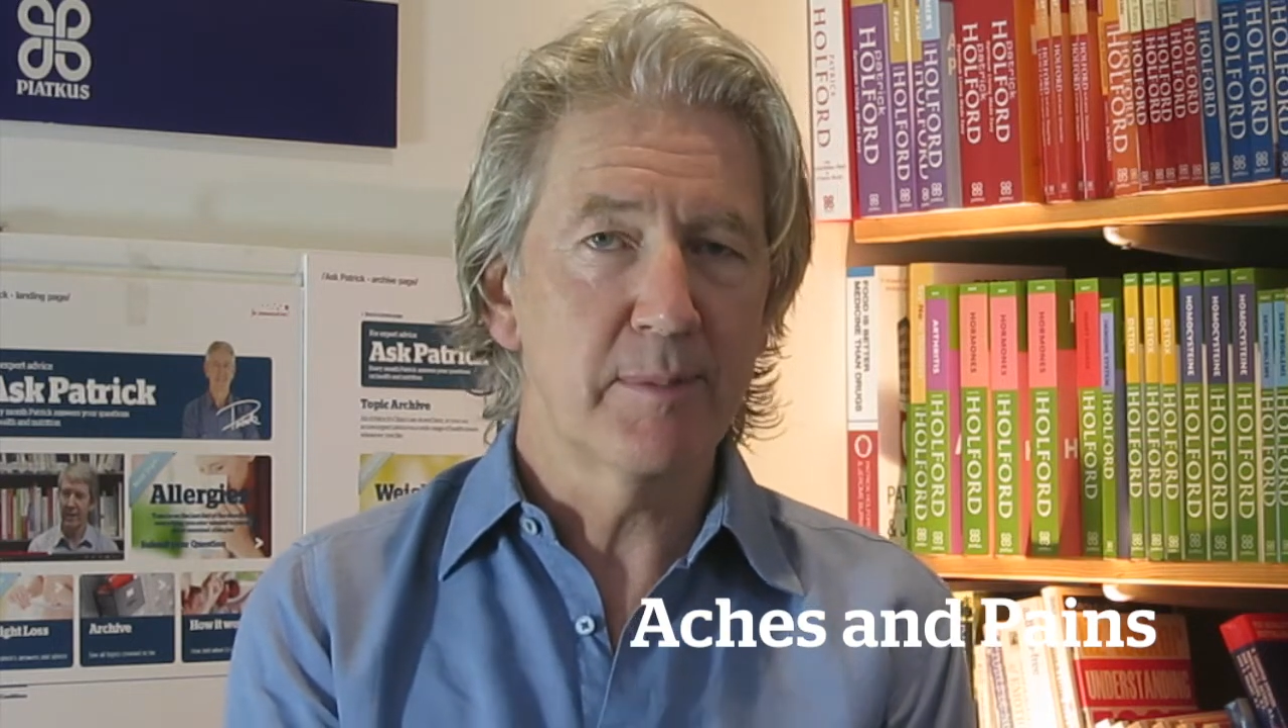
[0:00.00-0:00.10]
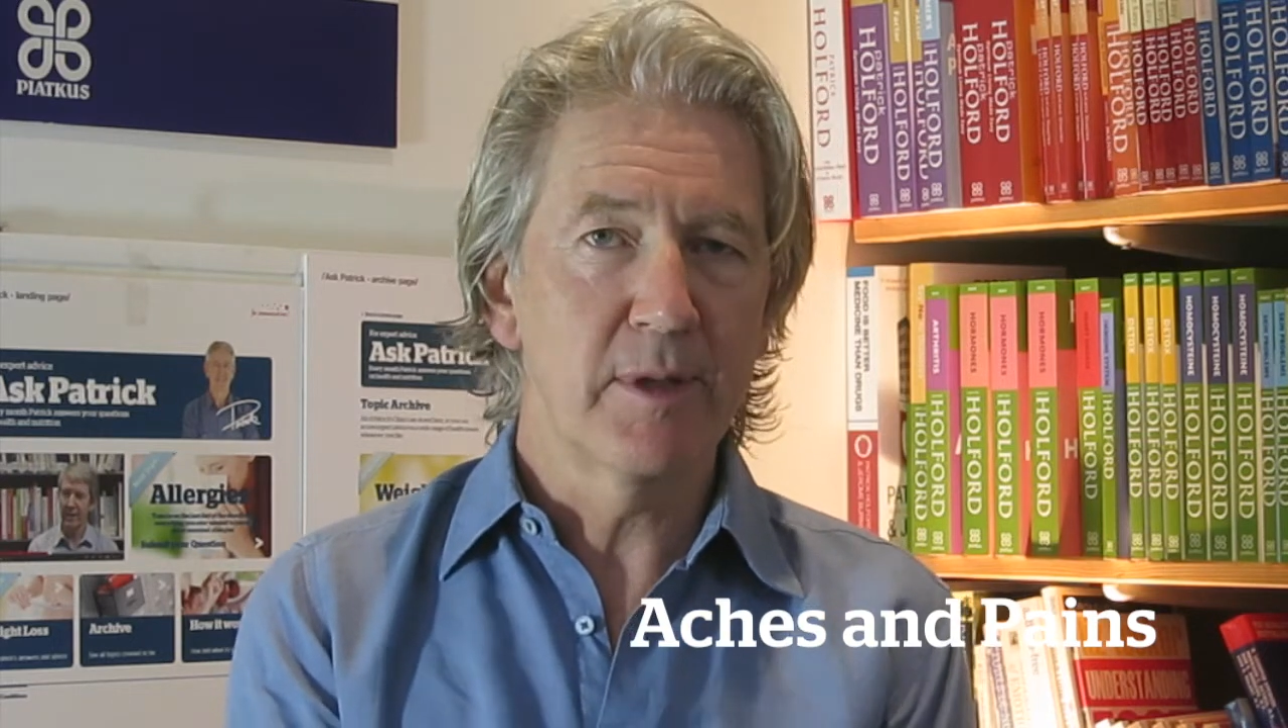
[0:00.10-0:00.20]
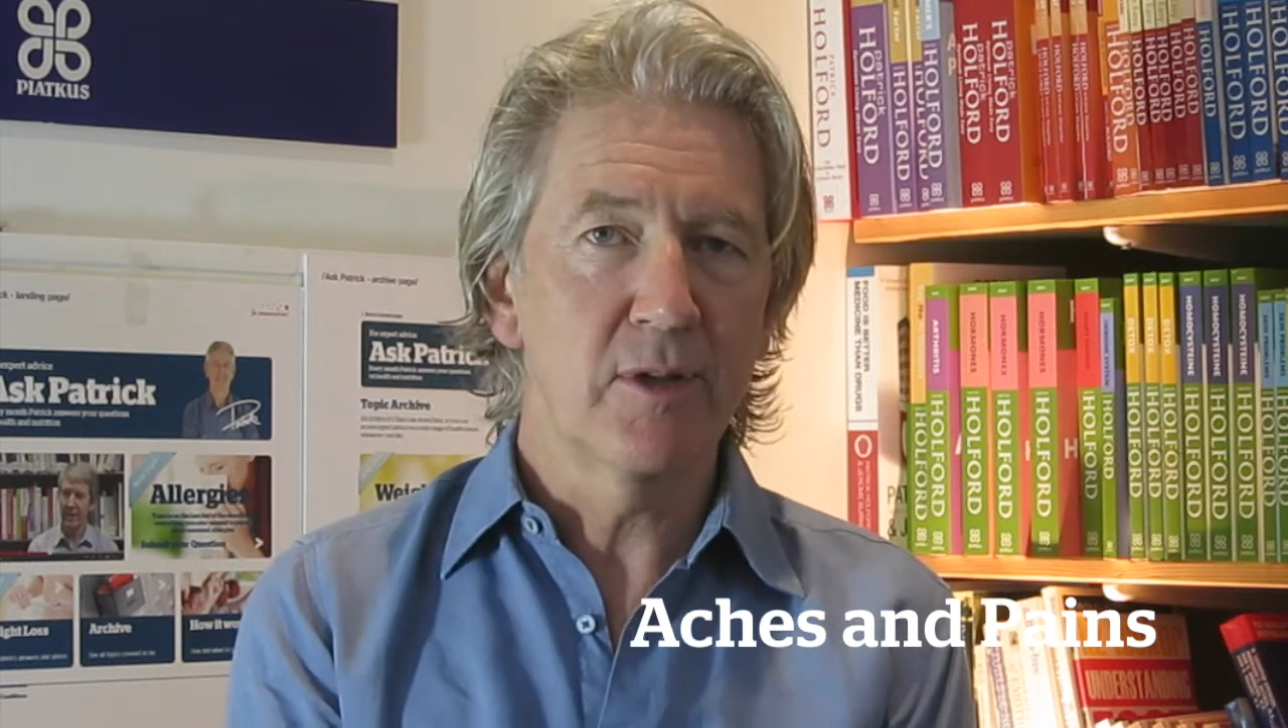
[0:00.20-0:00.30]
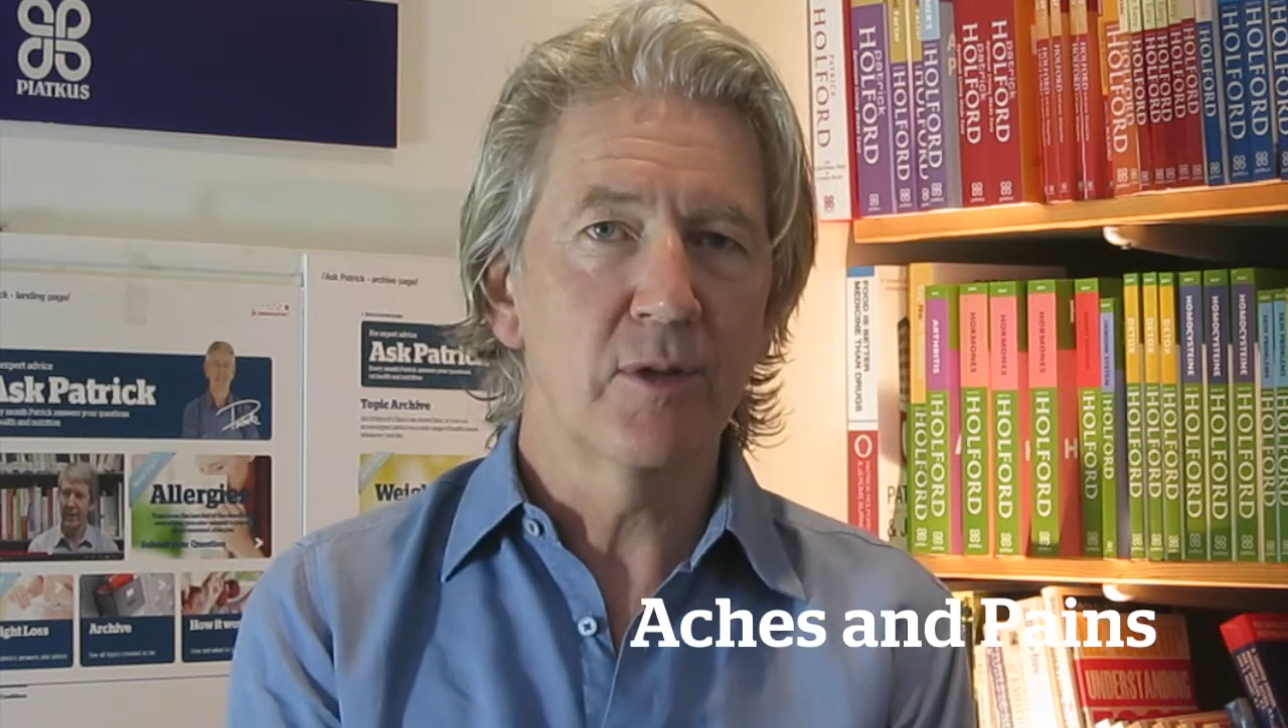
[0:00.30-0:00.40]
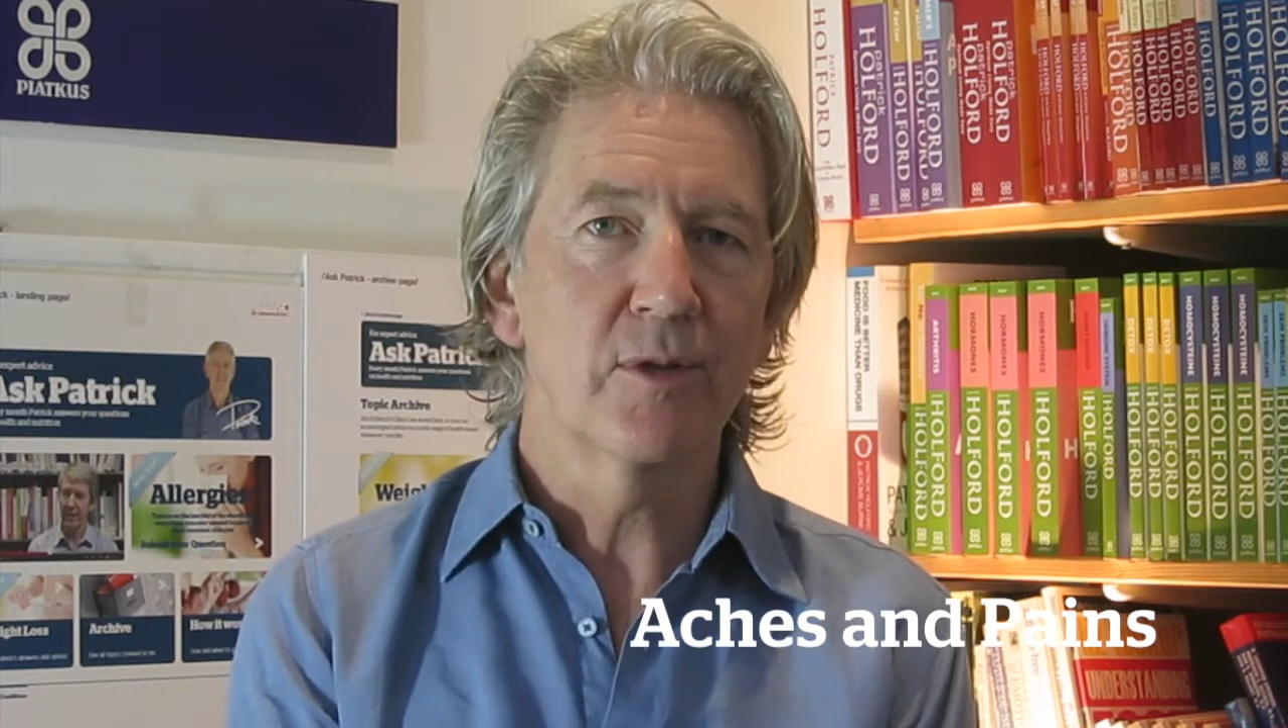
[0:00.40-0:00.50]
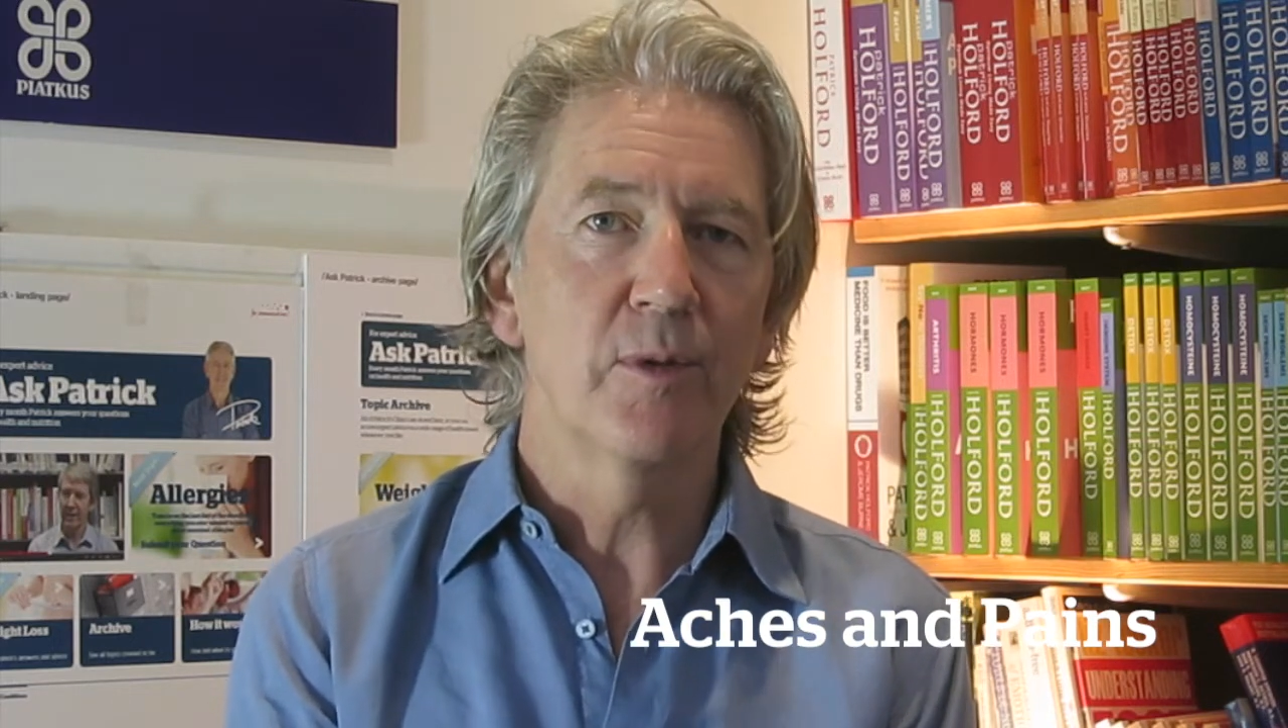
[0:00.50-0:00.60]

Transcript: but not